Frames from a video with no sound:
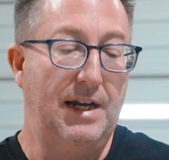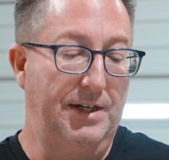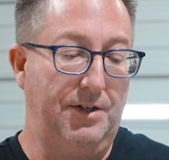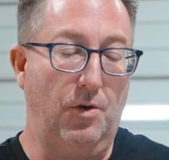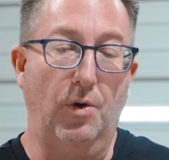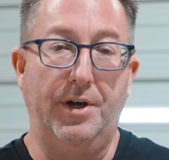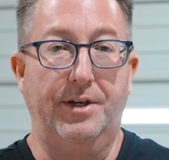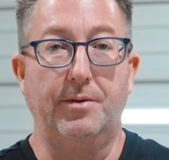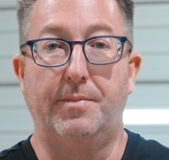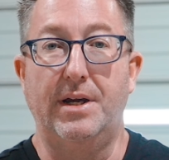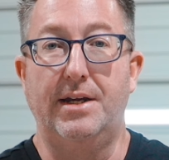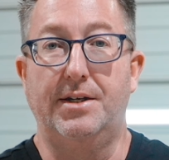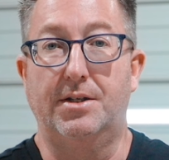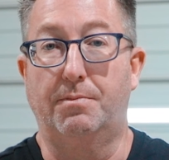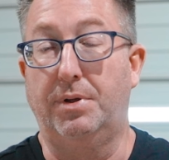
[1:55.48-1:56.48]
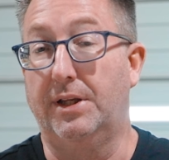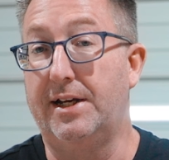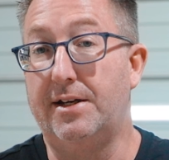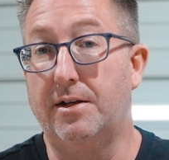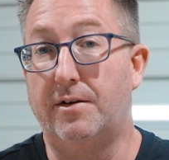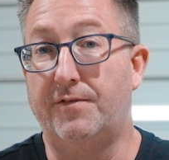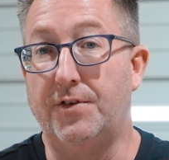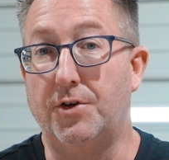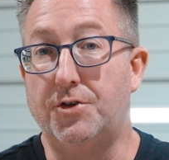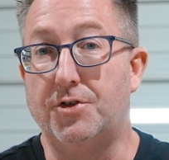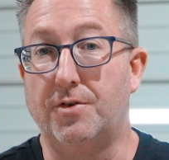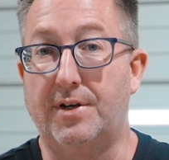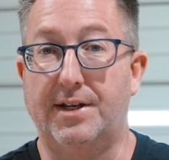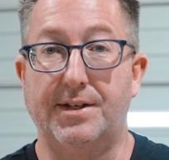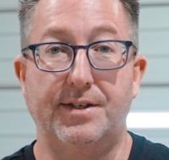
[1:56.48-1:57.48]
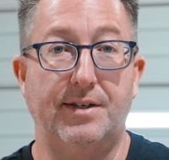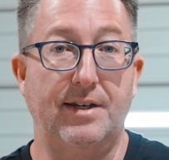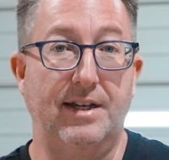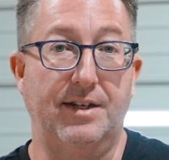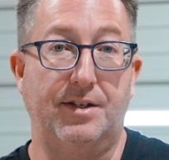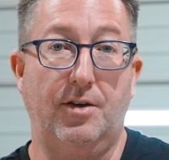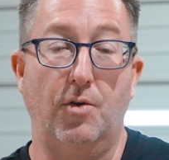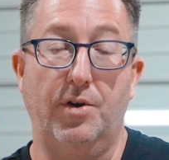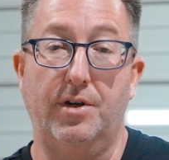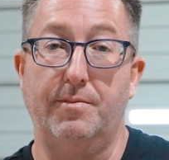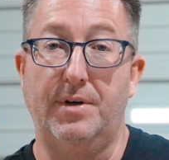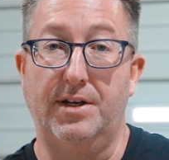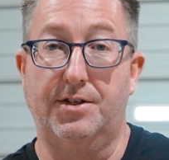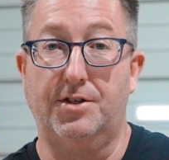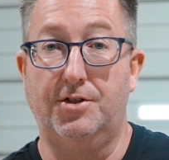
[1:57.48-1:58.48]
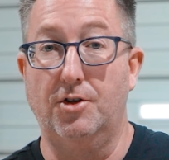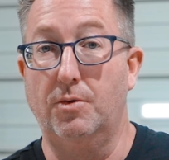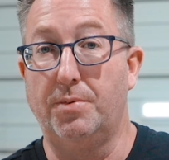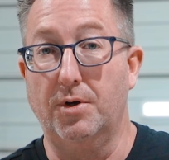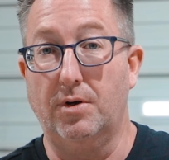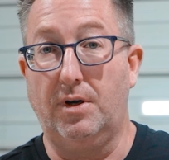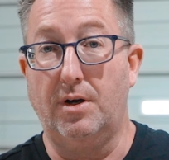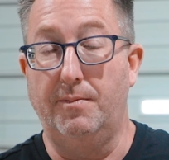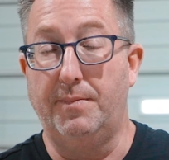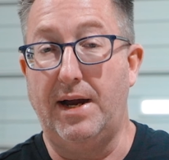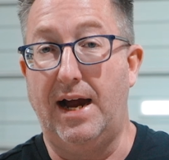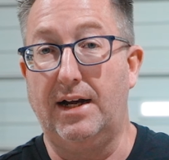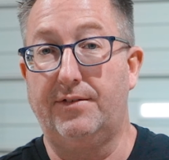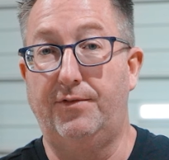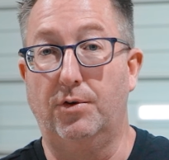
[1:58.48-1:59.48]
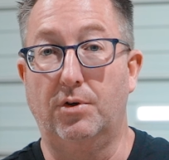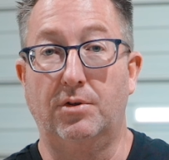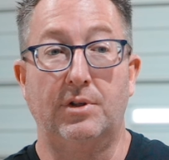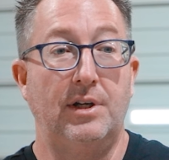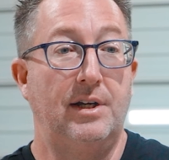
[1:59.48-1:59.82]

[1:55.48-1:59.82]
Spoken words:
It's going to be depleted of nutrients. It's going to be super compactful.